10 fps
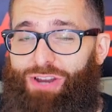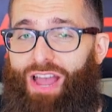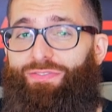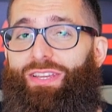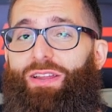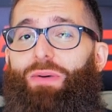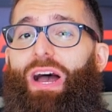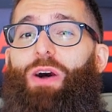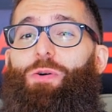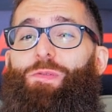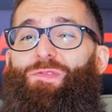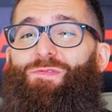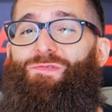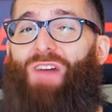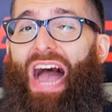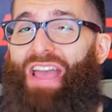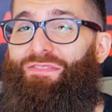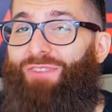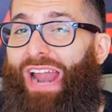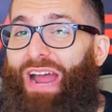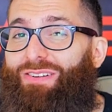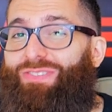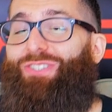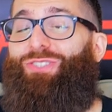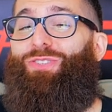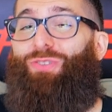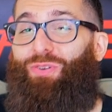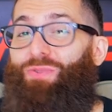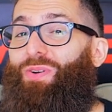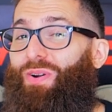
Drafted about five rounds too